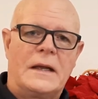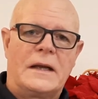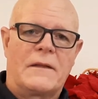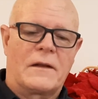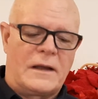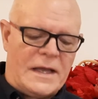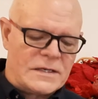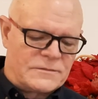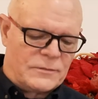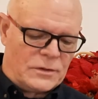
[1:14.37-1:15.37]
Now the
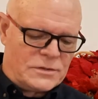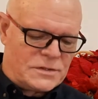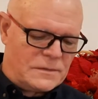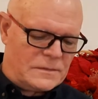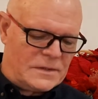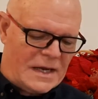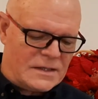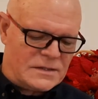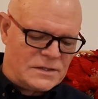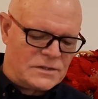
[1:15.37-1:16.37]
last verse
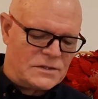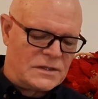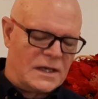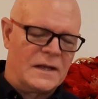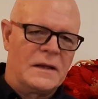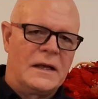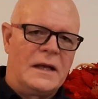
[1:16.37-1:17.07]
has this to say,